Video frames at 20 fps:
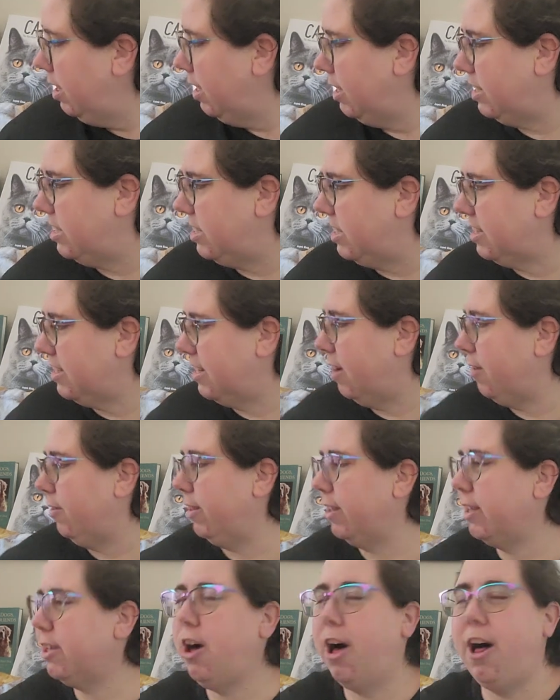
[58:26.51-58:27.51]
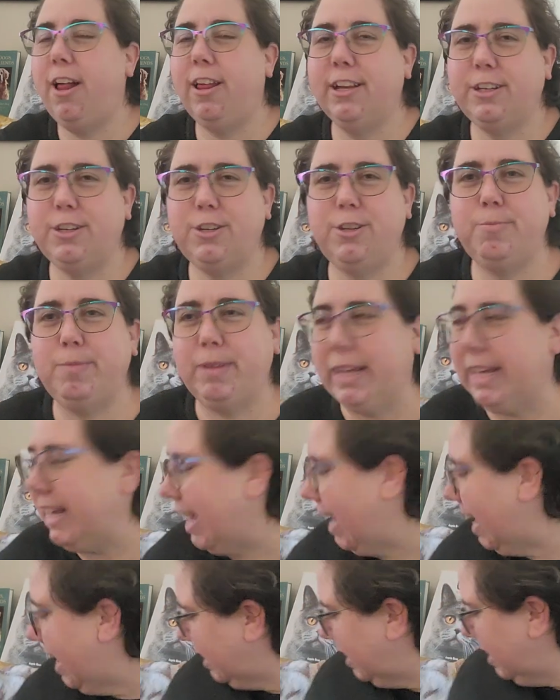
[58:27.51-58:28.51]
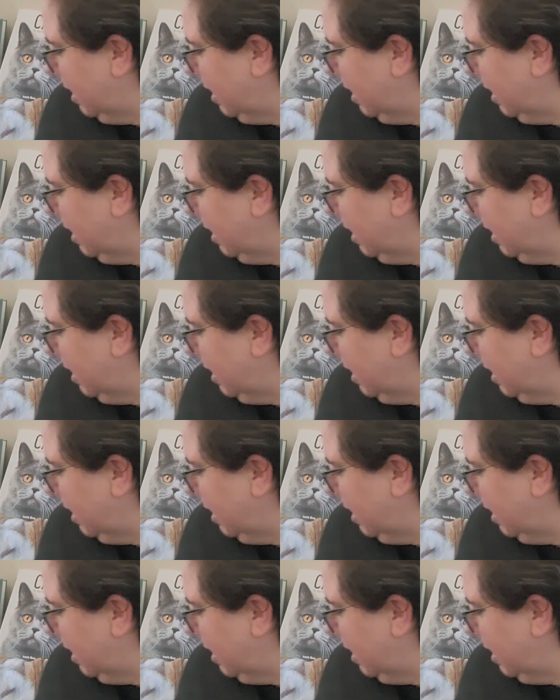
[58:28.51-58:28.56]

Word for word: It's just not really calling to me at